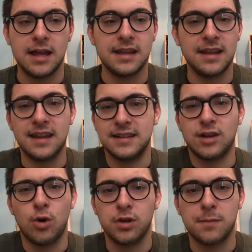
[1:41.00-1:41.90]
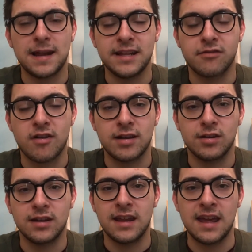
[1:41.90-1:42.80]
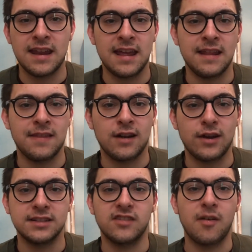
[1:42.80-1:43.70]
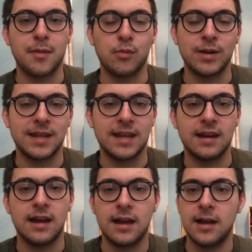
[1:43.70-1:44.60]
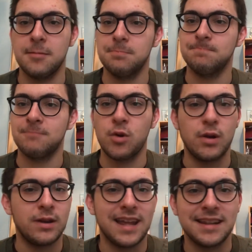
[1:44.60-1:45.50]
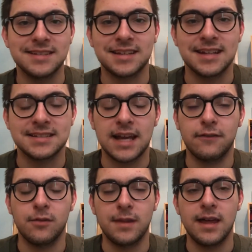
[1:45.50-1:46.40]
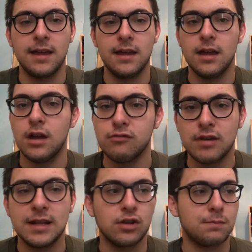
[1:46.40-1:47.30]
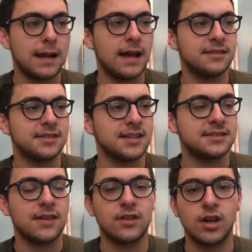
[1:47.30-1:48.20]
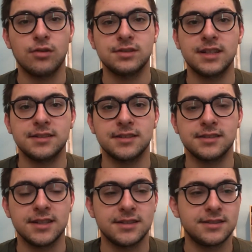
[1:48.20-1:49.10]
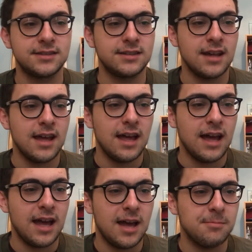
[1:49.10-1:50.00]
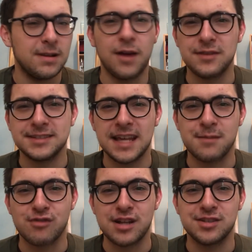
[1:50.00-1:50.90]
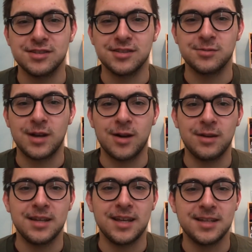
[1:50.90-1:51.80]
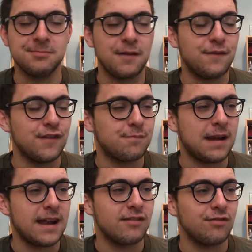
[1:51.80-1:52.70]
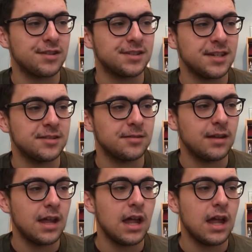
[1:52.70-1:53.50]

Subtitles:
His hold-up play is very good, and then the likes of Emi Buendia, Ono Hernandez can attack from there. Really good player, as I said, 7 goals, 6 assists. Love his celebrations as well. He's my fifth player of the season.